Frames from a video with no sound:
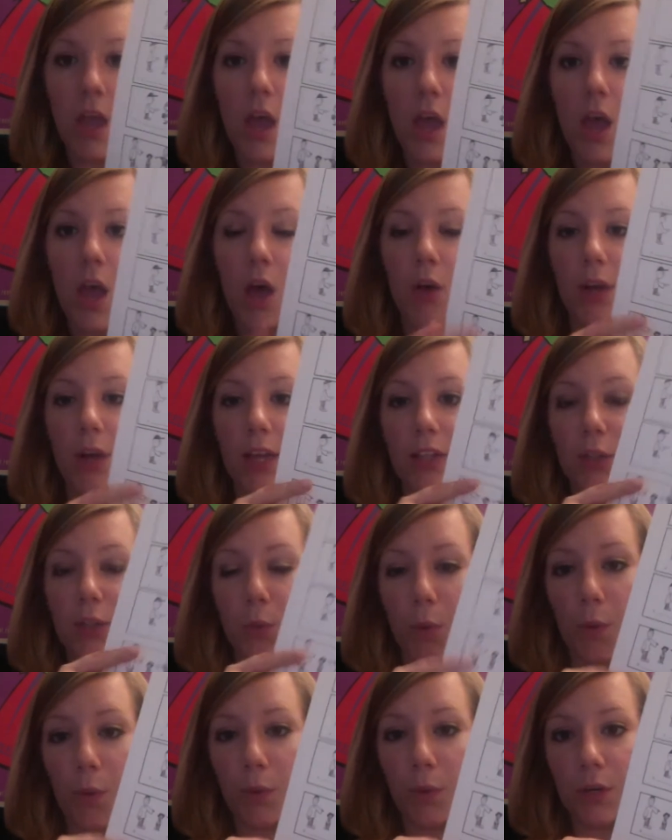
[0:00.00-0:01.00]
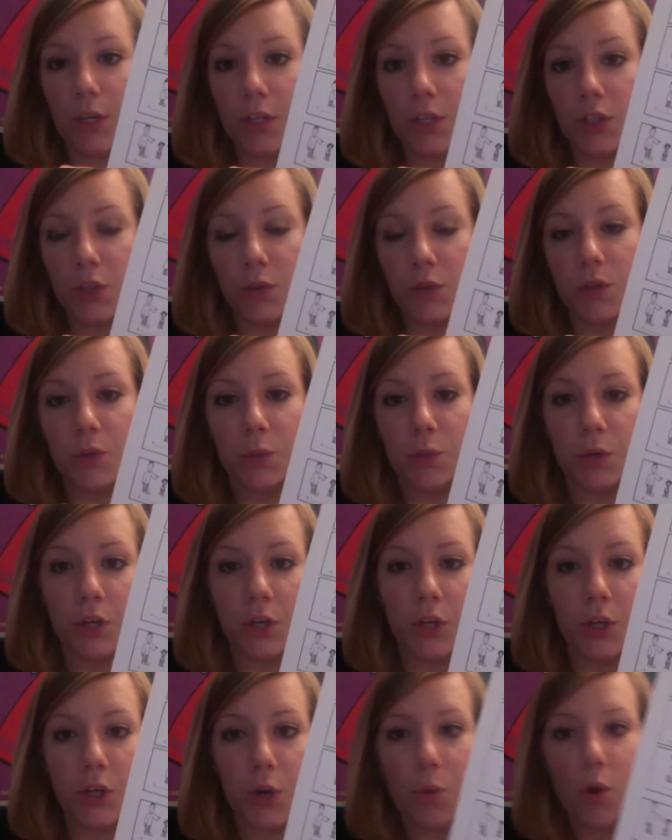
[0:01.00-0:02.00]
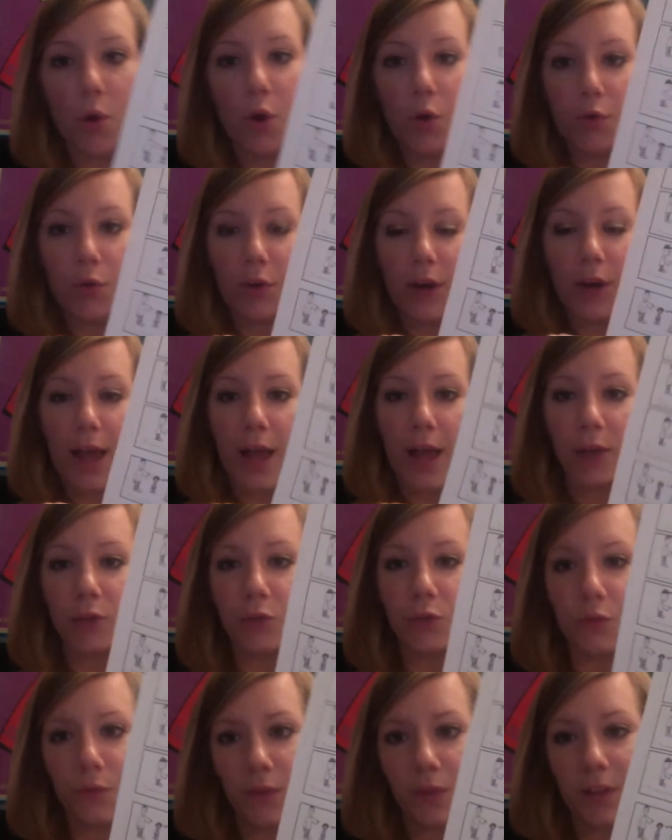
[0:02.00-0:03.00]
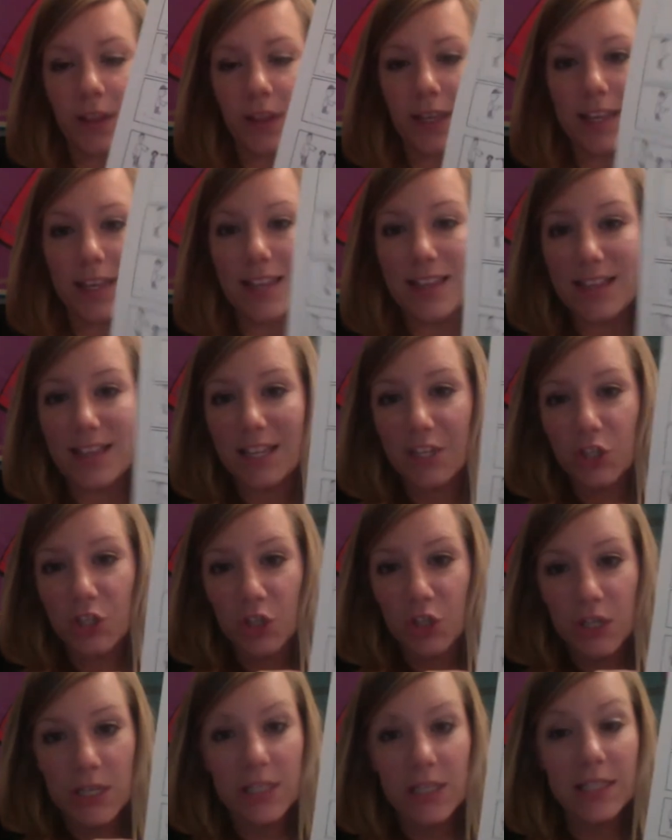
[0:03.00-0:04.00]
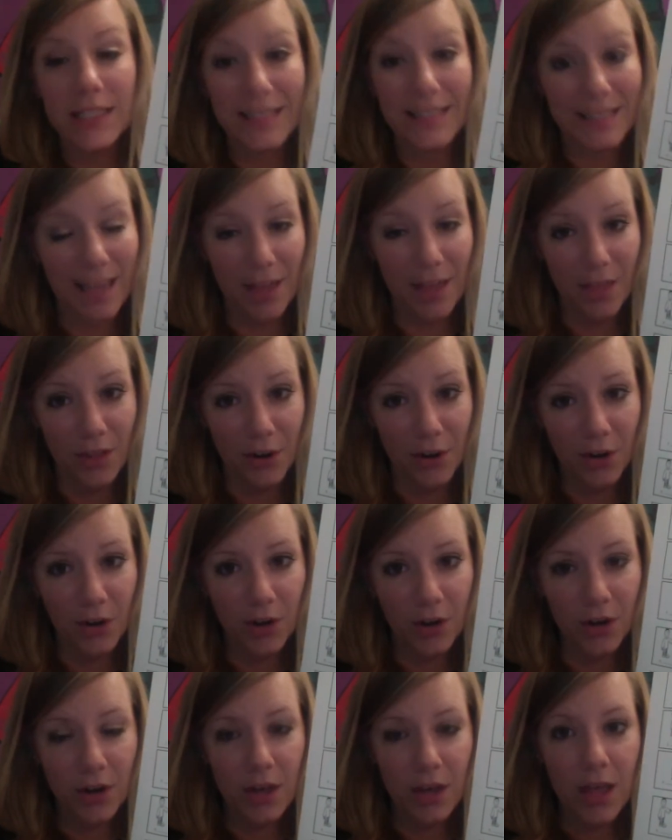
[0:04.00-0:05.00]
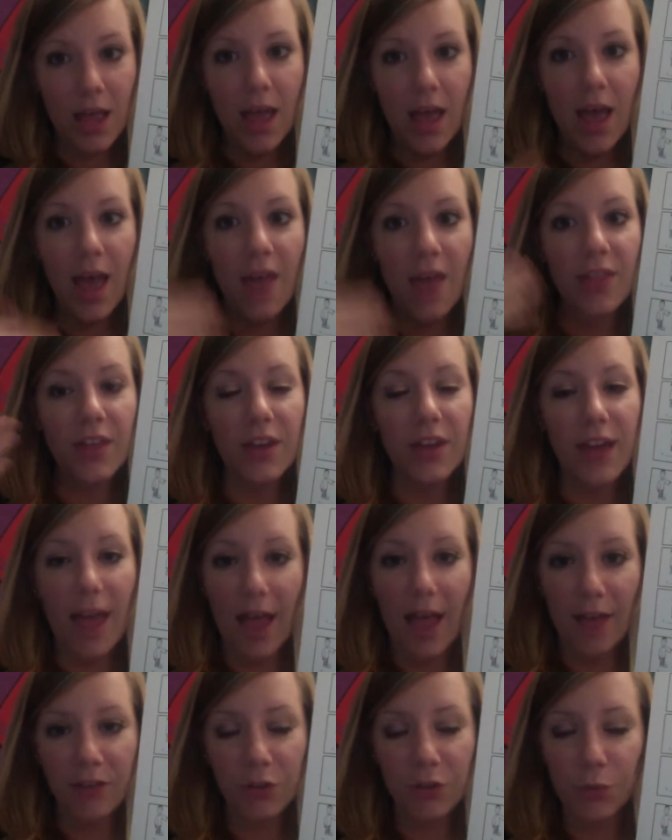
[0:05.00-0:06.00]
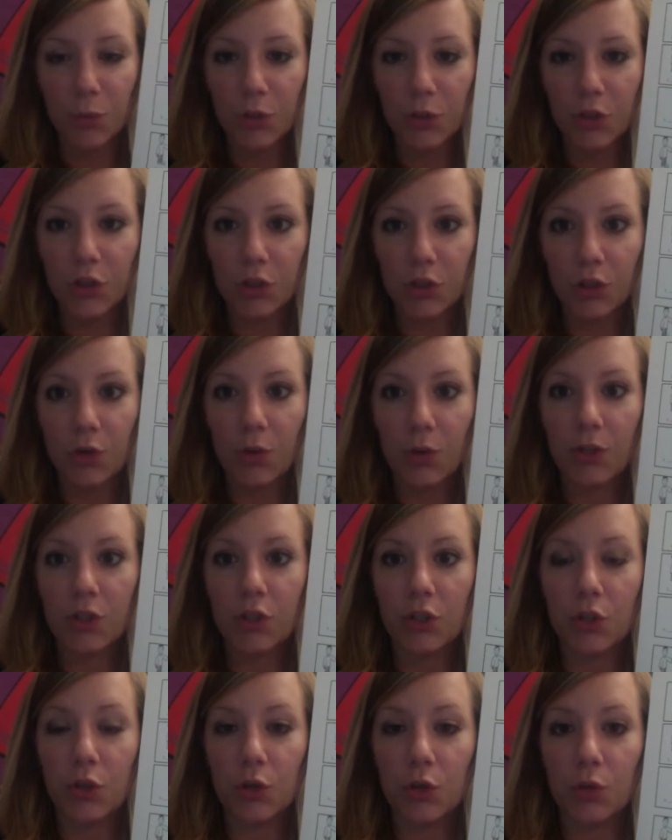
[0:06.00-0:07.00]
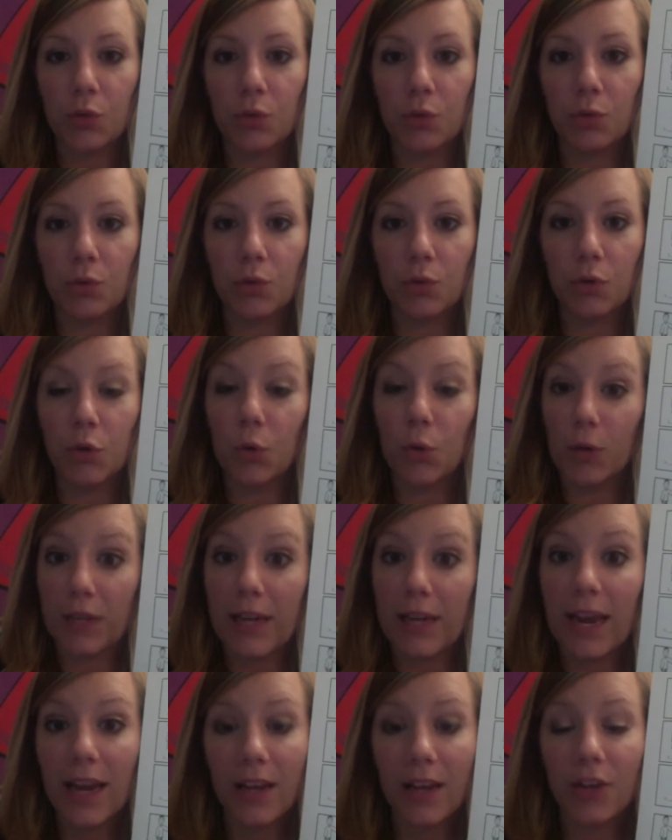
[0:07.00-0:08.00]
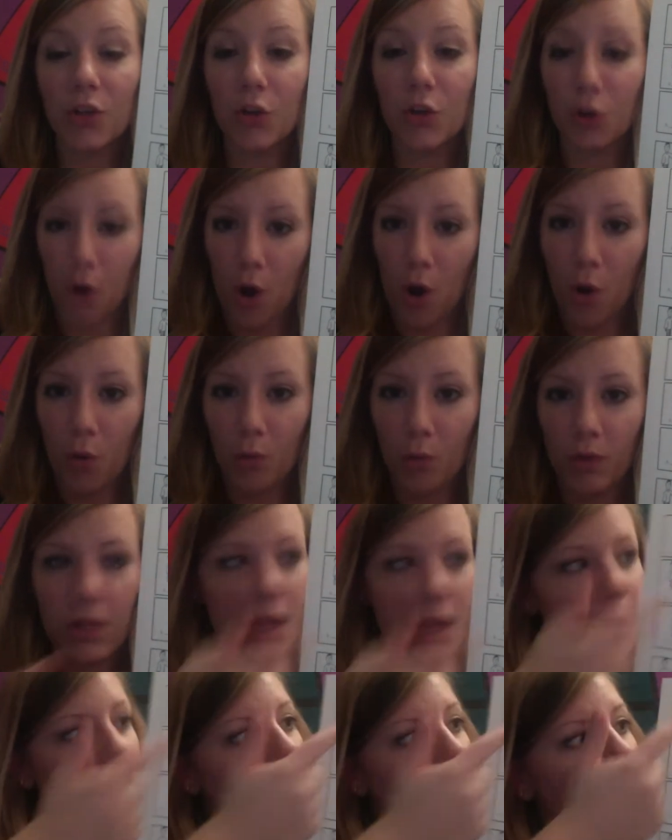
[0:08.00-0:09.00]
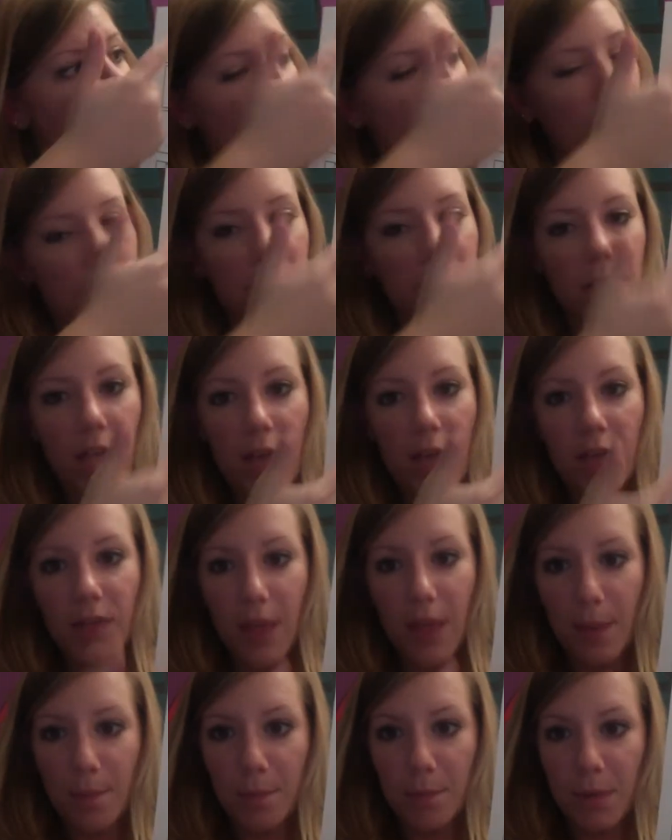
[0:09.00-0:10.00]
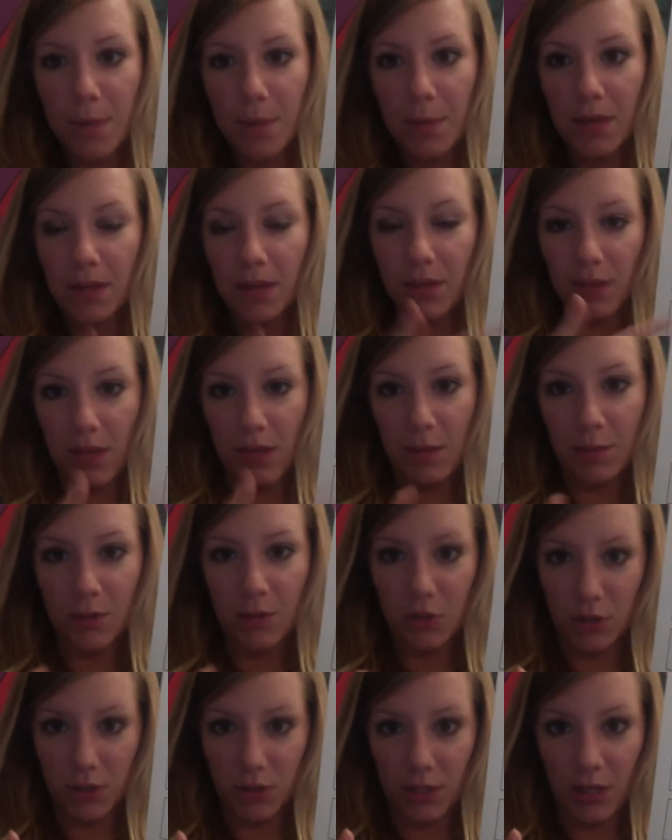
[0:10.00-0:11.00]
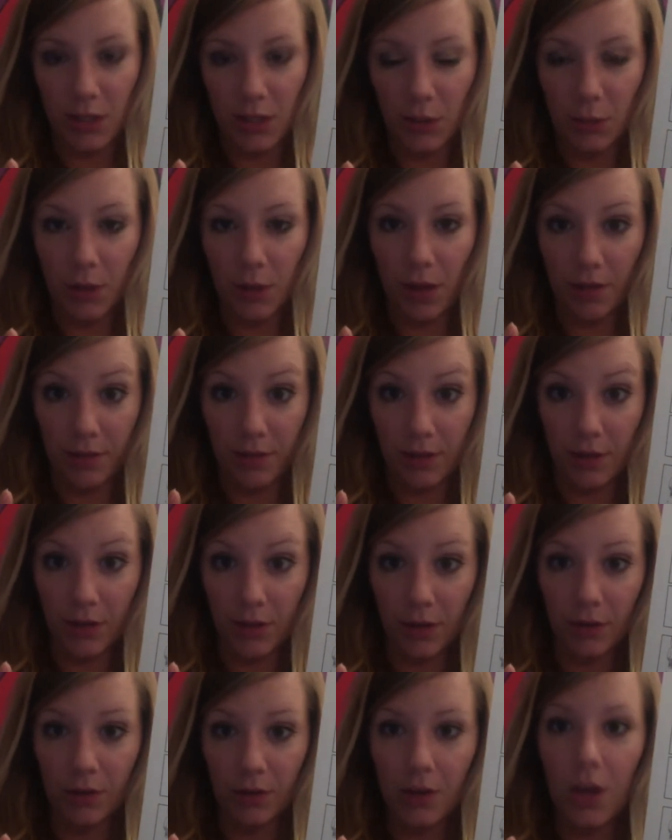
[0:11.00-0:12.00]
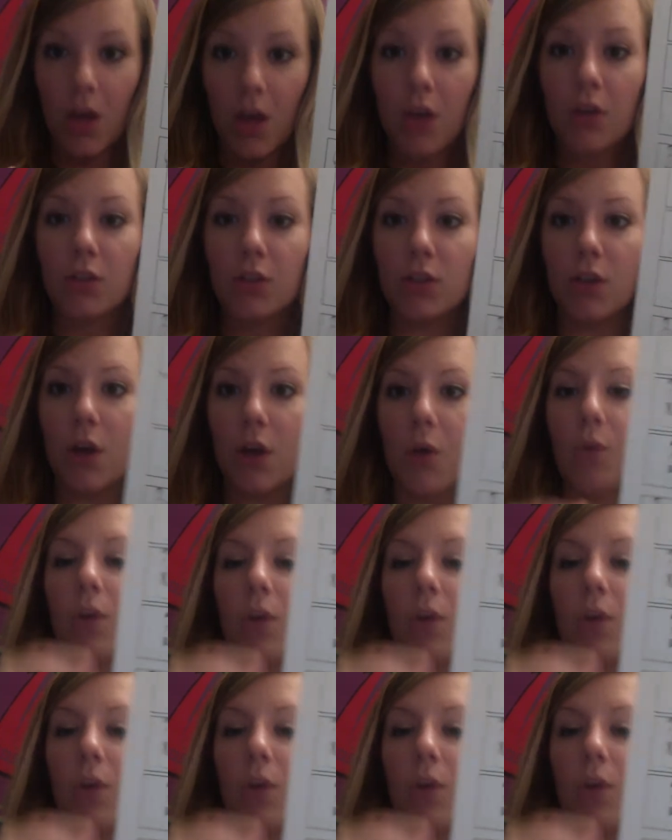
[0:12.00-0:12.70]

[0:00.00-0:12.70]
Okay, so what we're going to do is we're going to go over how to fill in this sheet together. And then afterwards, you're going to create your own images that mimic the images that you have here. So,